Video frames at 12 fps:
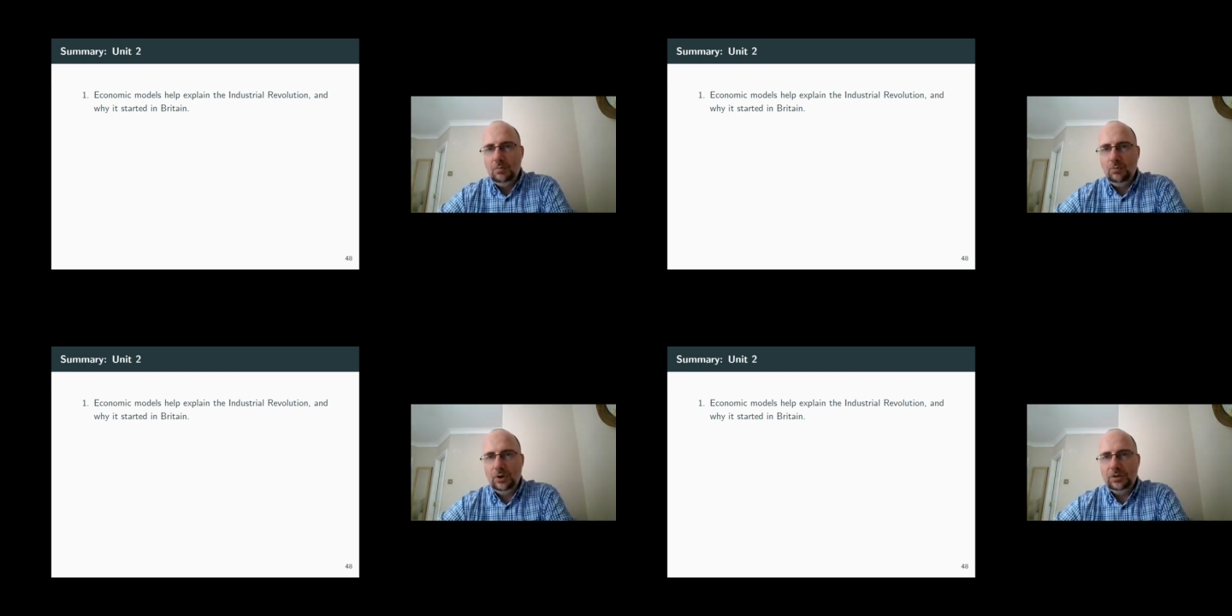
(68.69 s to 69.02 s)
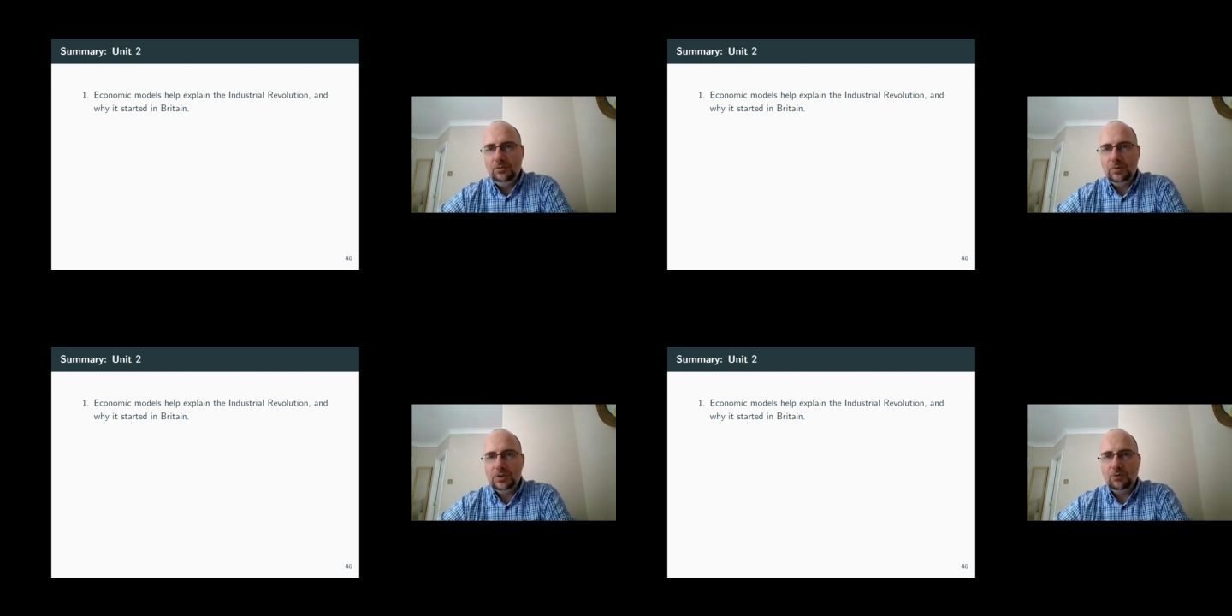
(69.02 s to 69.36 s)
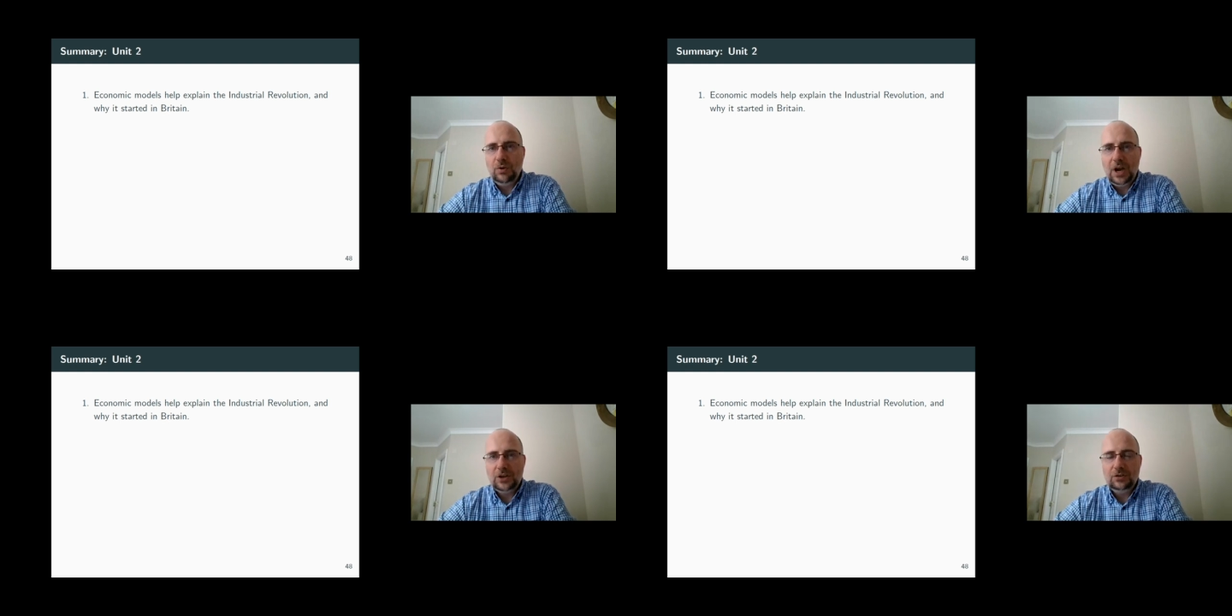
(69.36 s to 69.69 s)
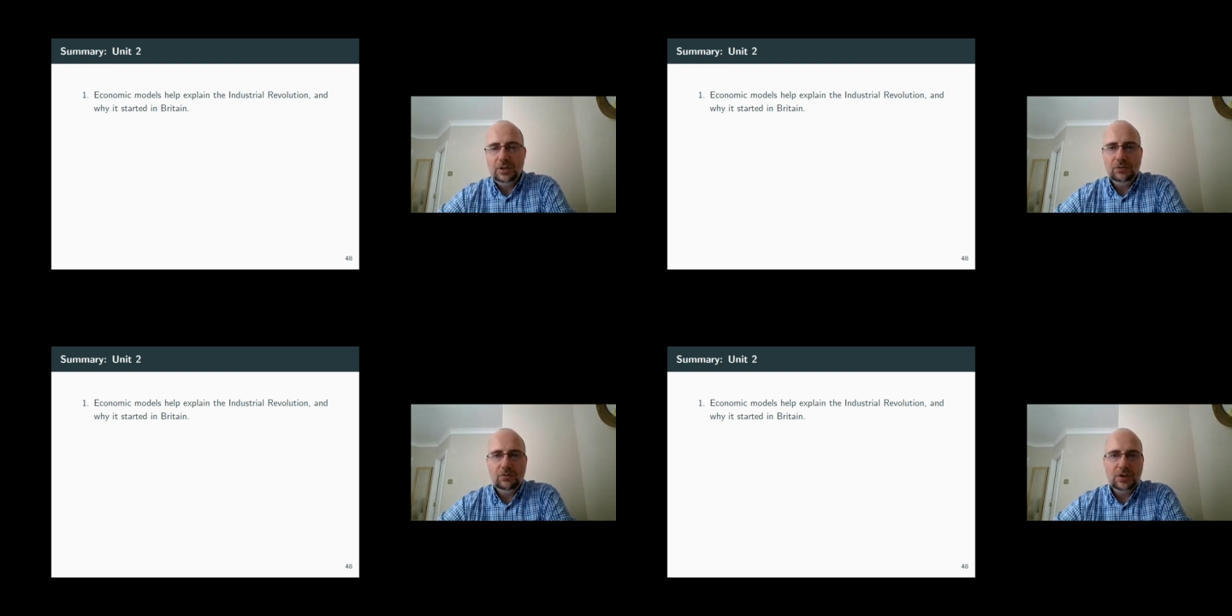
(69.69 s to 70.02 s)
Britain was
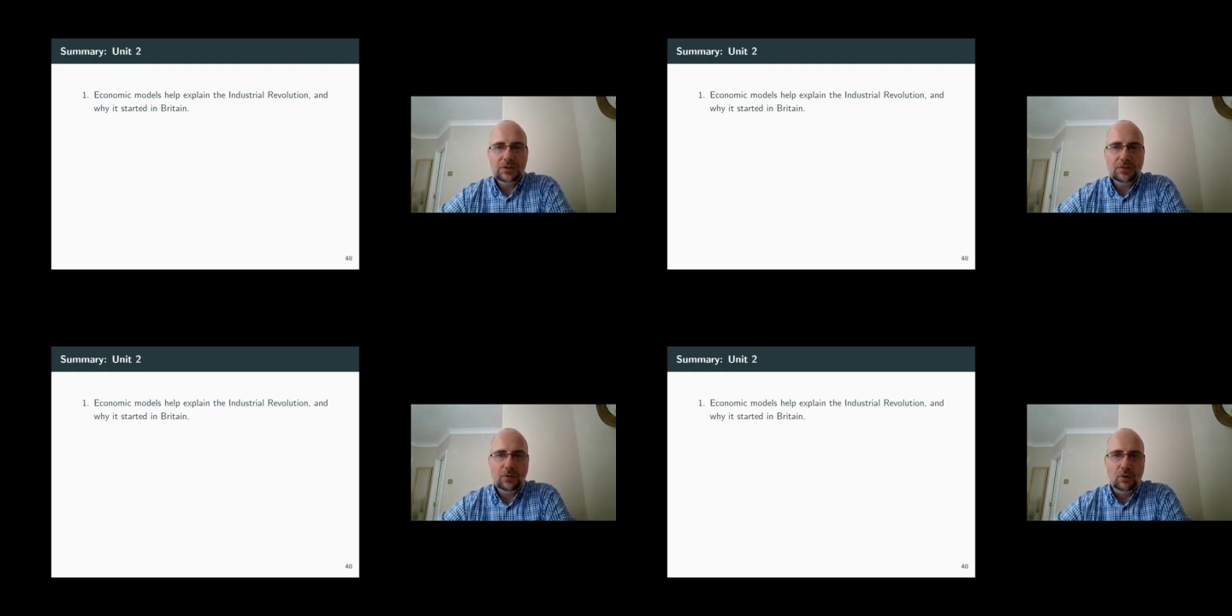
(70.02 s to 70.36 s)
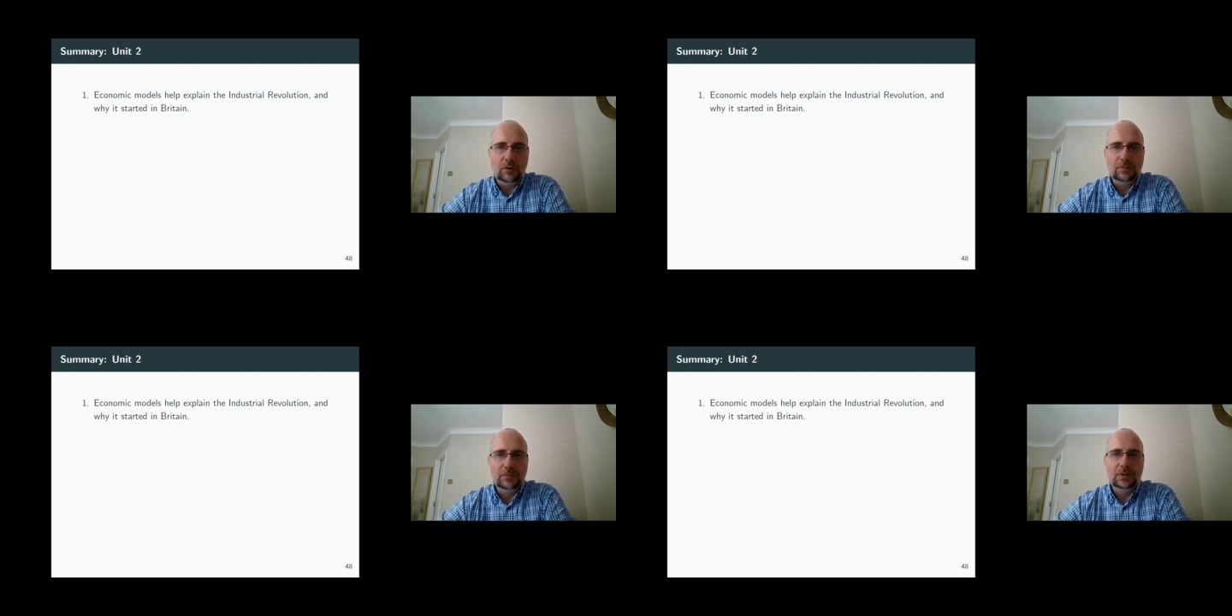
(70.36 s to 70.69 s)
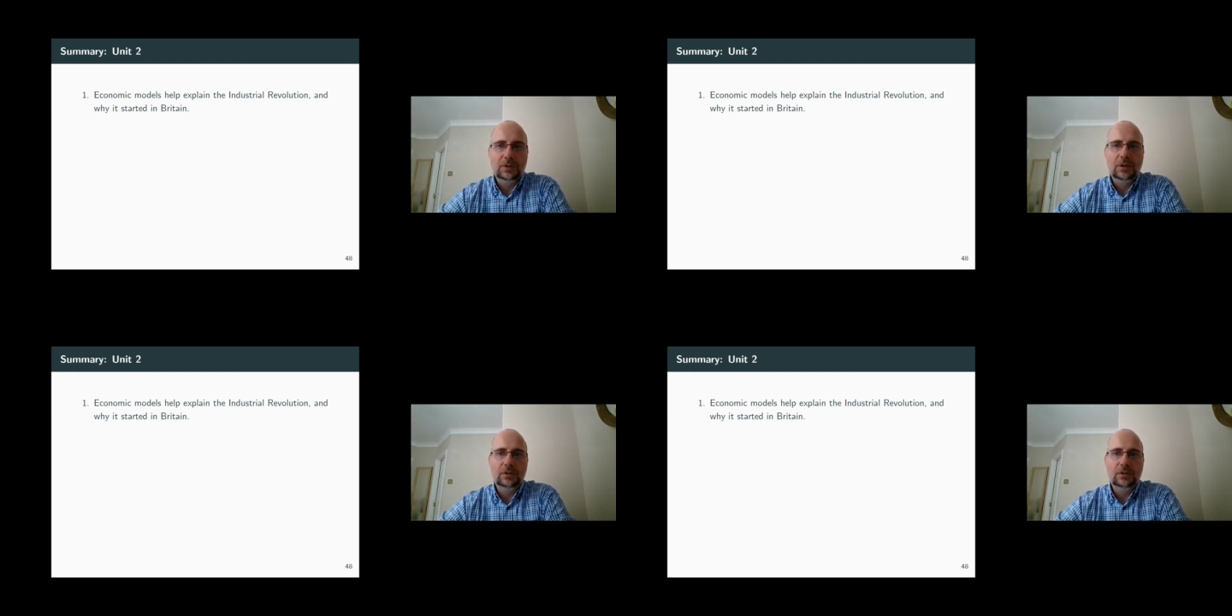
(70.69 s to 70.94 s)
gradually transformed